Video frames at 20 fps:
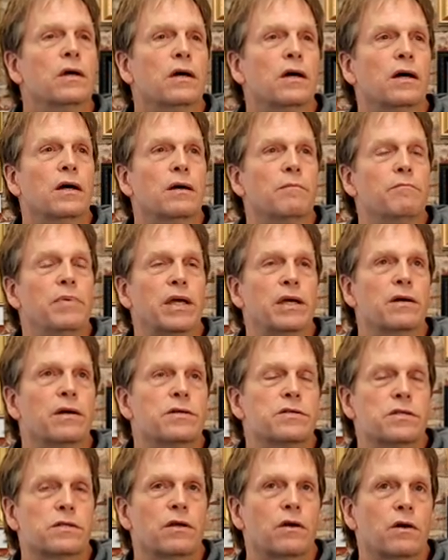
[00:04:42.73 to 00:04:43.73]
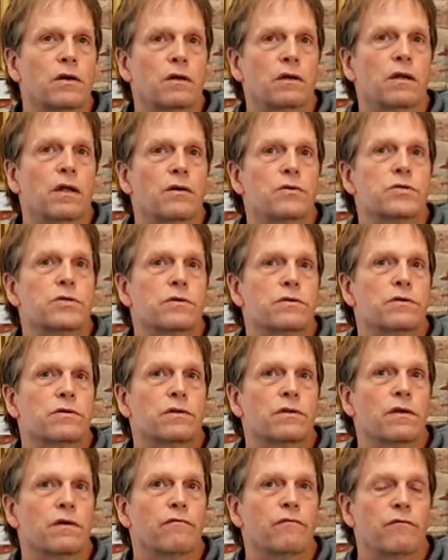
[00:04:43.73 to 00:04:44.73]
um, because they're closer
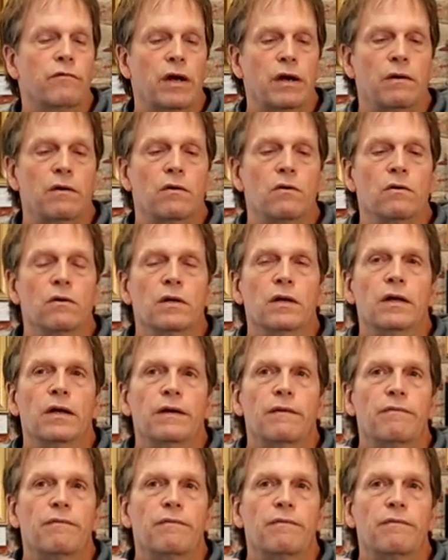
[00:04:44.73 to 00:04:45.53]
to the ferrule,